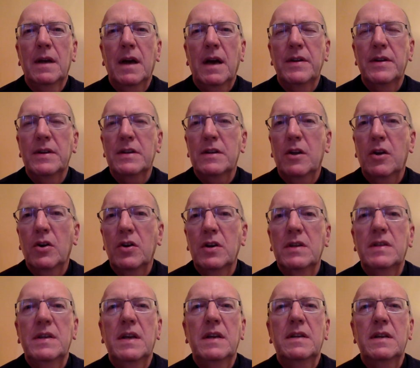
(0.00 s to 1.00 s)
And as long
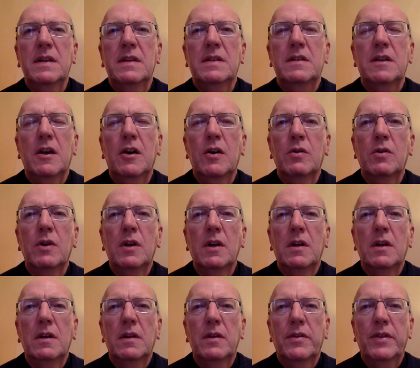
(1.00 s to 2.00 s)
as they did so,
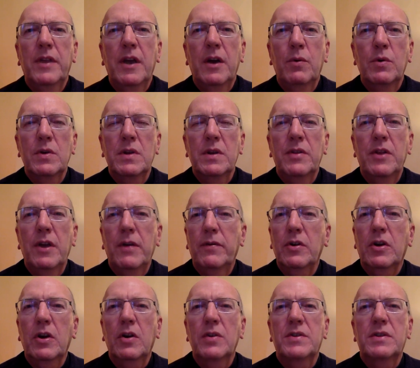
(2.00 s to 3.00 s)
there was
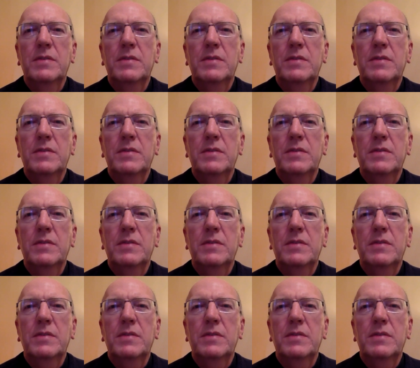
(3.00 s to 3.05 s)
never going